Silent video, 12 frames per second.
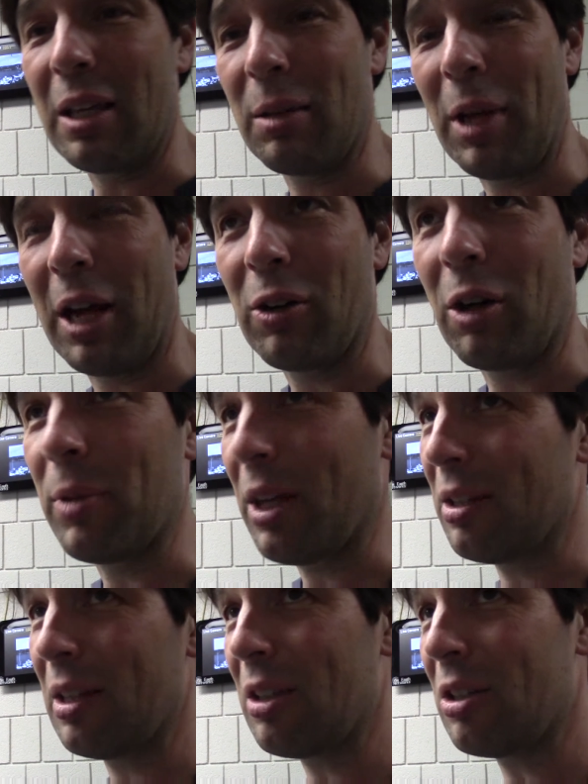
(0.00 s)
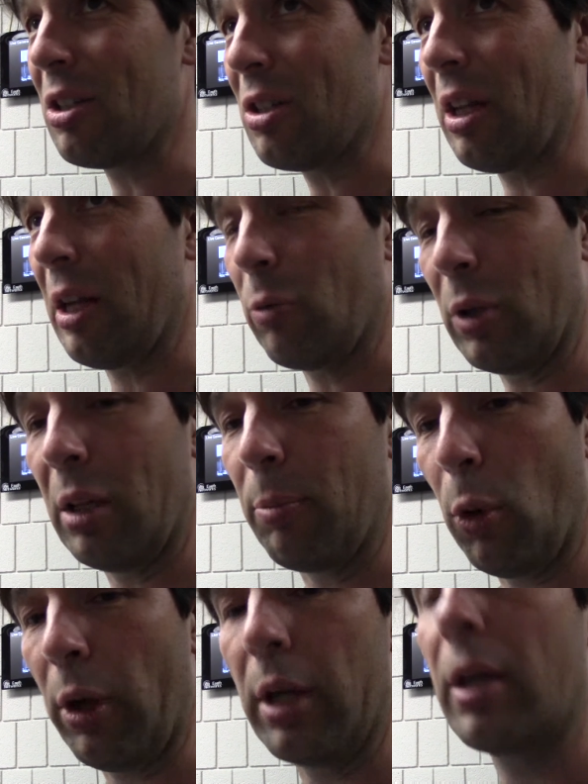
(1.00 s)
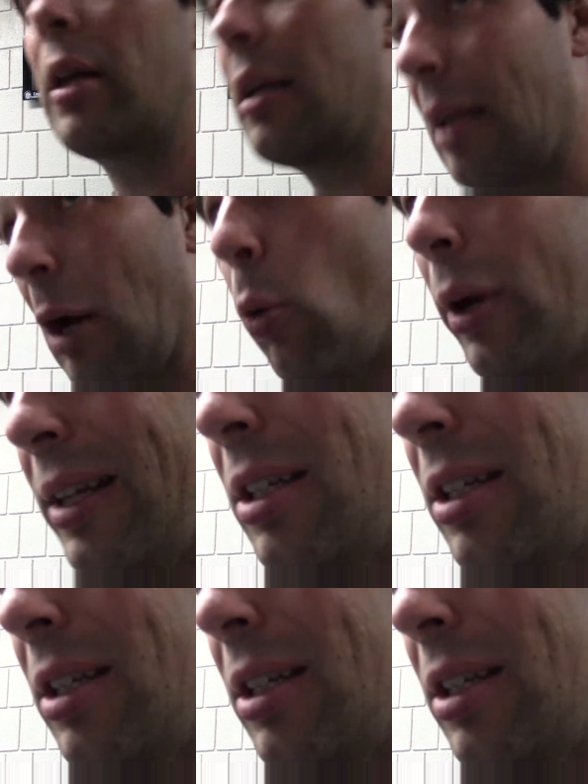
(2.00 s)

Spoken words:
in the background because that's just like really boring. Now what